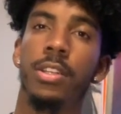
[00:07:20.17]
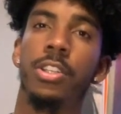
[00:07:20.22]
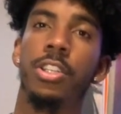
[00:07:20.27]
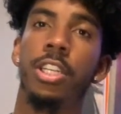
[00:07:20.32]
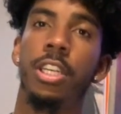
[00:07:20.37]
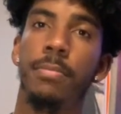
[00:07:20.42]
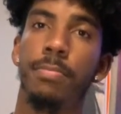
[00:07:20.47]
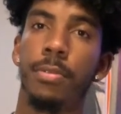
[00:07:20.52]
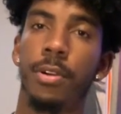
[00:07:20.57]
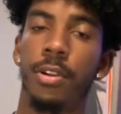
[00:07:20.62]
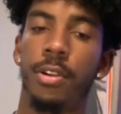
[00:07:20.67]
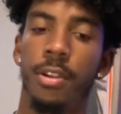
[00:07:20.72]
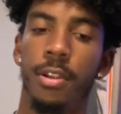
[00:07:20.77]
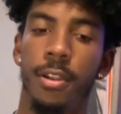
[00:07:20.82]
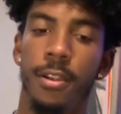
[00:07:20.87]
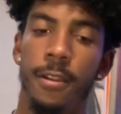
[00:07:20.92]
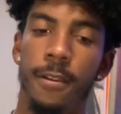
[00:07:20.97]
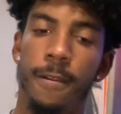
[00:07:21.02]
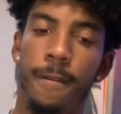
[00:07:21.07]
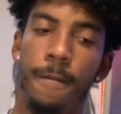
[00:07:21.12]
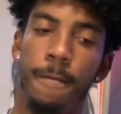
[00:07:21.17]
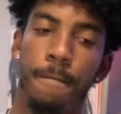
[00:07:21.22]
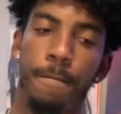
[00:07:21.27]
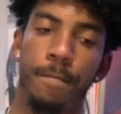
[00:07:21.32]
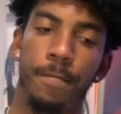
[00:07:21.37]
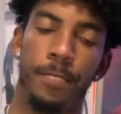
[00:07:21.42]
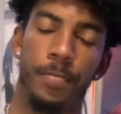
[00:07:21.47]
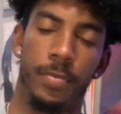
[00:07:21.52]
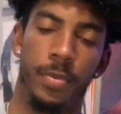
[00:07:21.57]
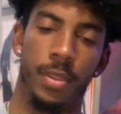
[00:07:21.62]
cheaper.
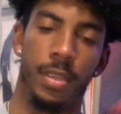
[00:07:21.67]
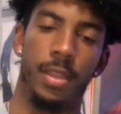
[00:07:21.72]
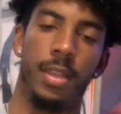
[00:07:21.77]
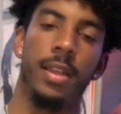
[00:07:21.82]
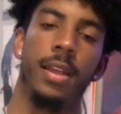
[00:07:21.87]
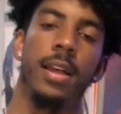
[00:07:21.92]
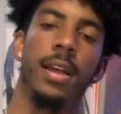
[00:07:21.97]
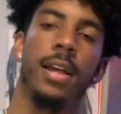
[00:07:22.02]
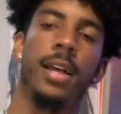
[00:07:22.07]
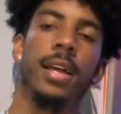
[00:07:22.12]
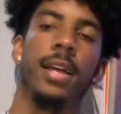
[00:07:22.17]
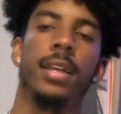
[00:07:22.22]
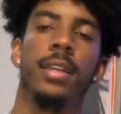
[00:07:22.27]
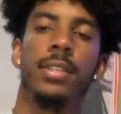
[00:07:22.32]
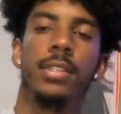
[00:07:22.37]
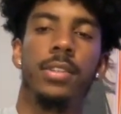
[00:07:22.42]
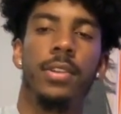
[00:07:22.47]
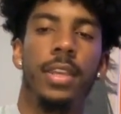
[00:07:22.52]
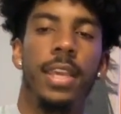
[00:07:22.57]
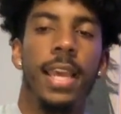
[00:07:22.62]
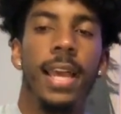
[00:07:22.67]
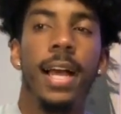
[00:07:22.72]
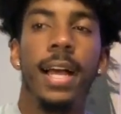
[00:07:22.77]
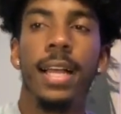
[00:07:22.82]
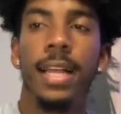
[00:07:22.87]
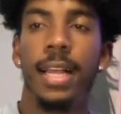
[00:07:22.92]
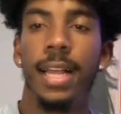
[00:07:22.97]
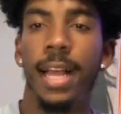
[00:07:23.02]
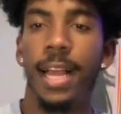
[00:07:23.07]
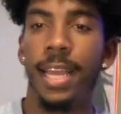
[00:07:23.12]
So yeah,
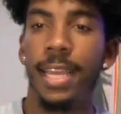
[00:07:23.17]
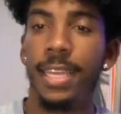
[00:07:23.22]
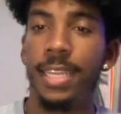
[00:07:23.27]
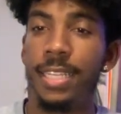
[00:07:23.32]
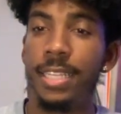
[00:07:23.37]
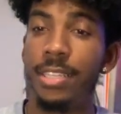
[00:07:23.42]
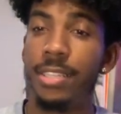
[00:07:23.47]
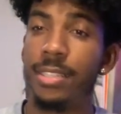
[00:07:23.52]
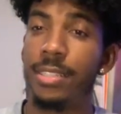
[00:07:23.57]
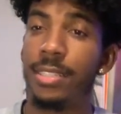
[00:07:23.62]
I